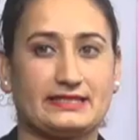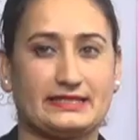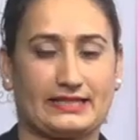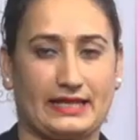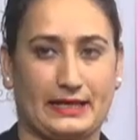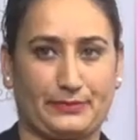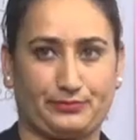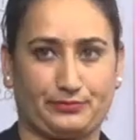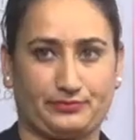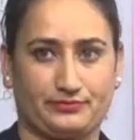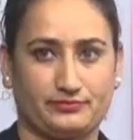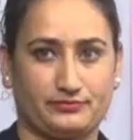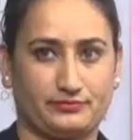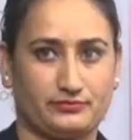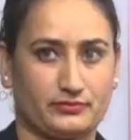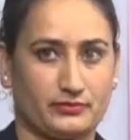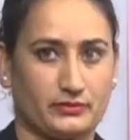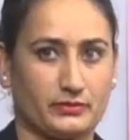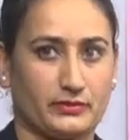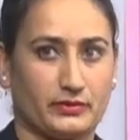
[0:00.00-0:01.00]
shape,
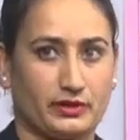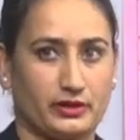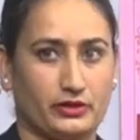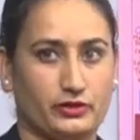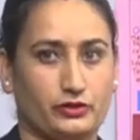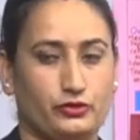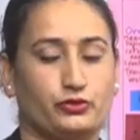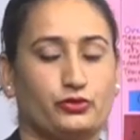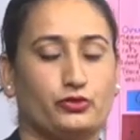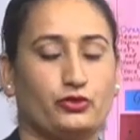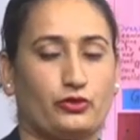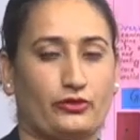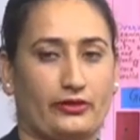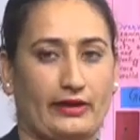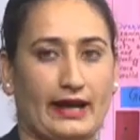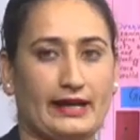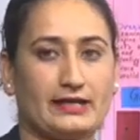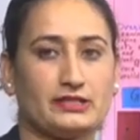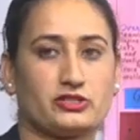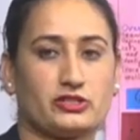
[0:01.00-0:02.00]
you know,
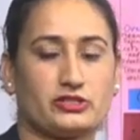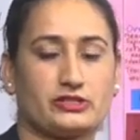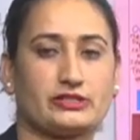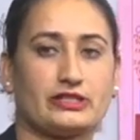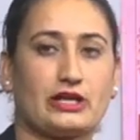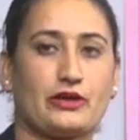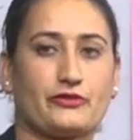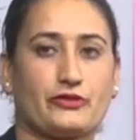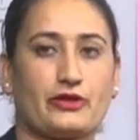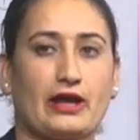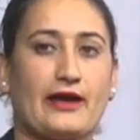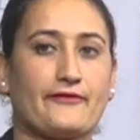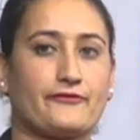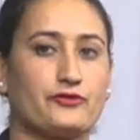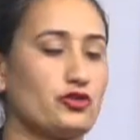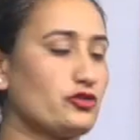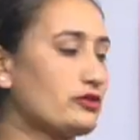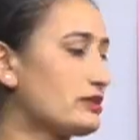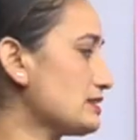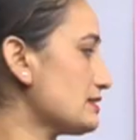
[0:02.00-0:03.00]
right? Just now you have
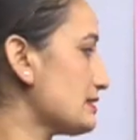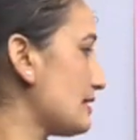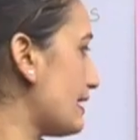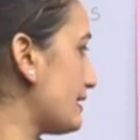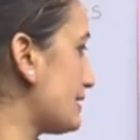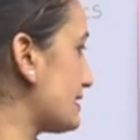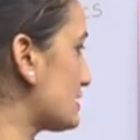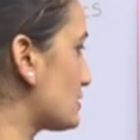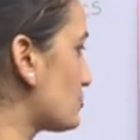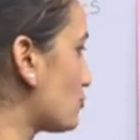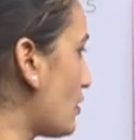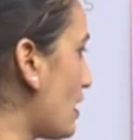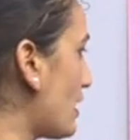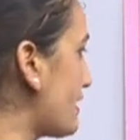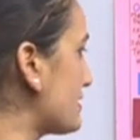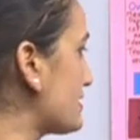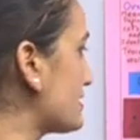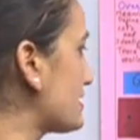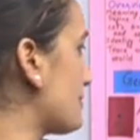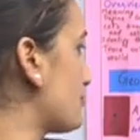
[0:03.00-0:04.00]
noticed that it's square
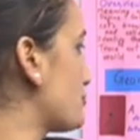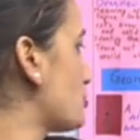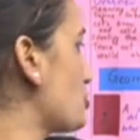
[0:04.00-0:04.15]
in shape,